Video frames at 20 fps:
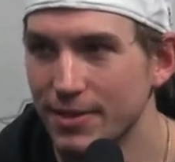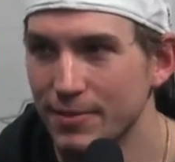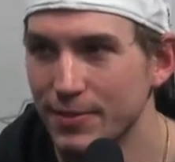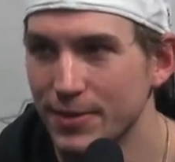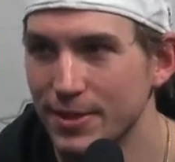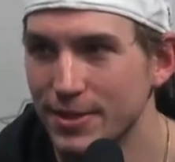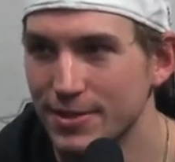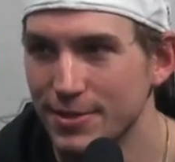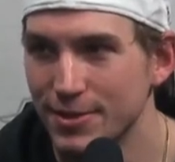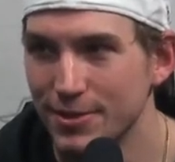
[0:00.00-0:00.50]
I
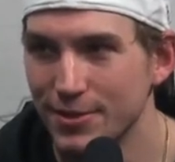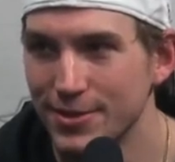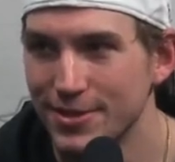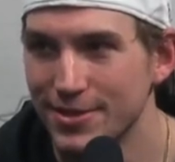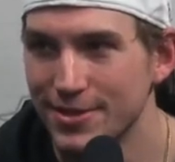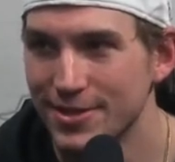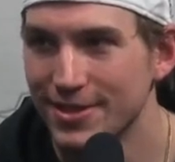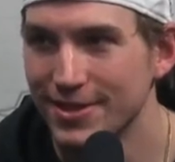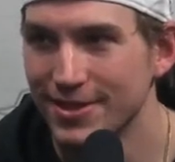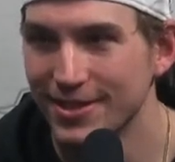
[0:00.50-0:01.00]
mean, it's
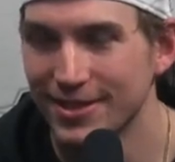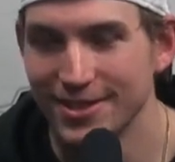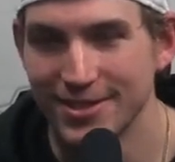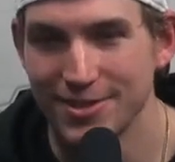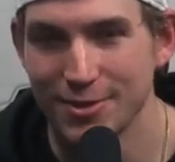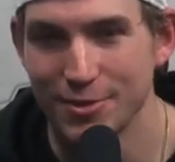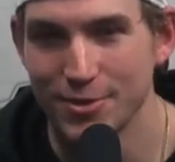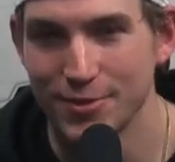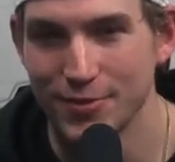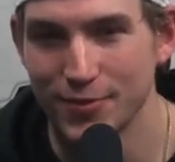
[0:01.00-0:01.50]
always
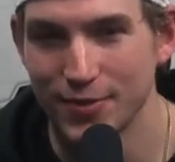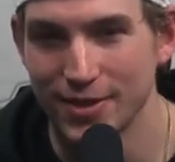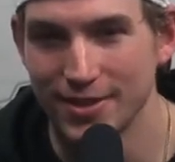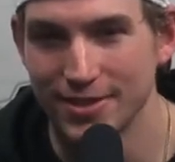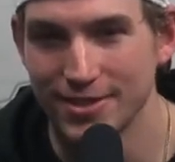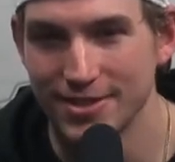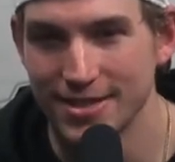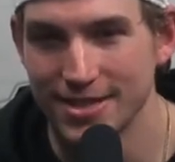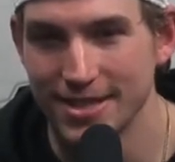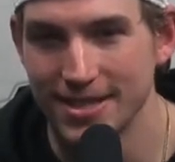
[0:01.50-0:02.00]
fun
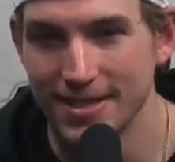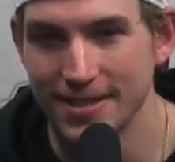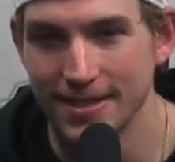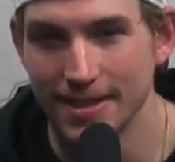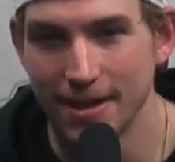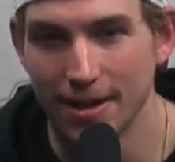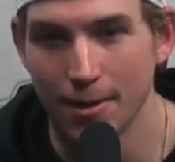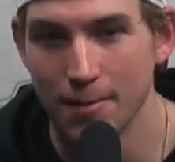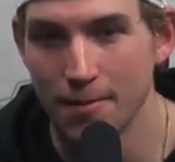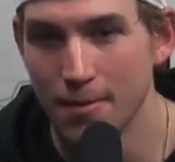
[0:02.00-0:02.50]
to see
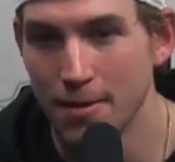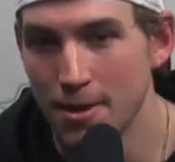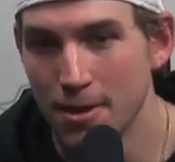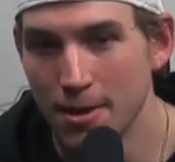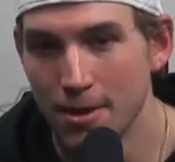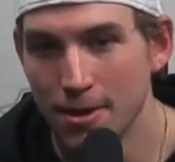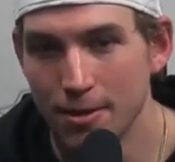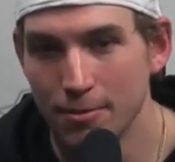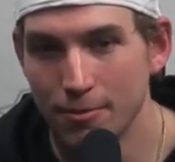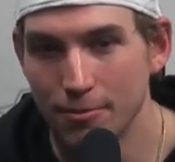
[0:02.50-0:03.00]

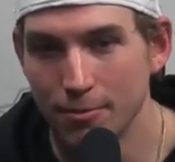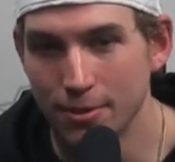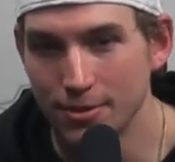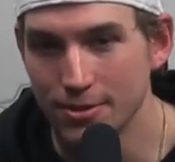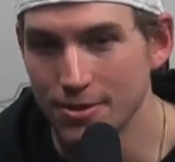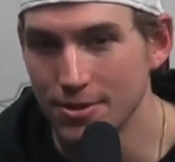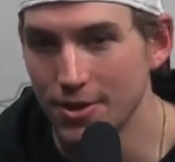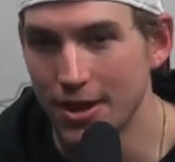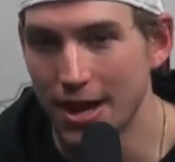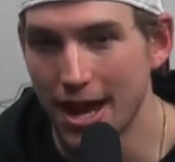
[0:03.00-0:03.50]

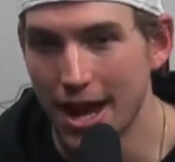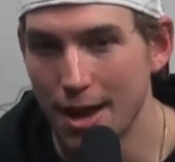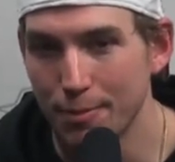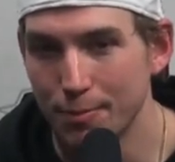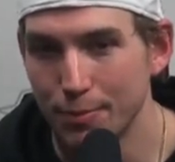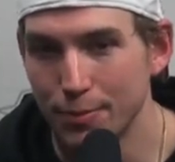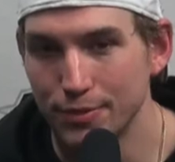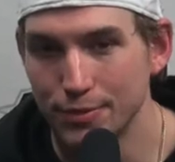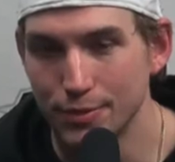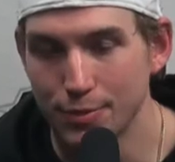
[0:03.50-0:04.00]
what's going to
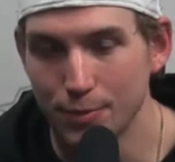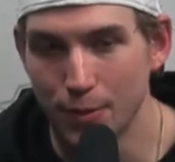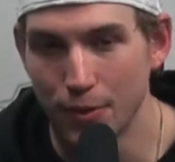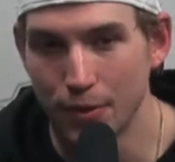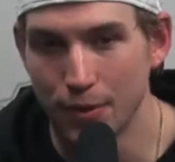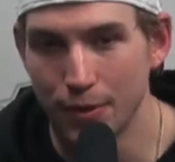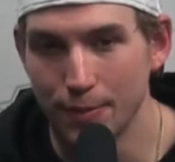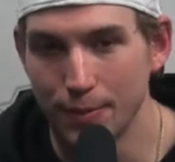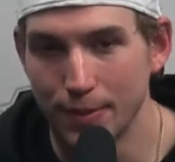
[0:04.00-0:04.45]
happen tomorrow.